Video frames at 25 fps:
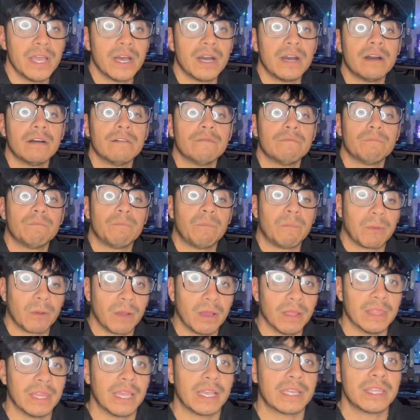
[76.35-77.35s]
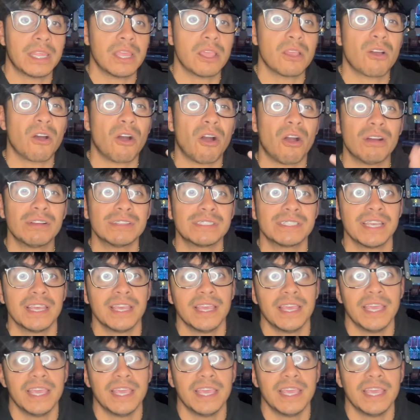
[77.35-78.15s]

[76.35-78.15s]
of collecting cards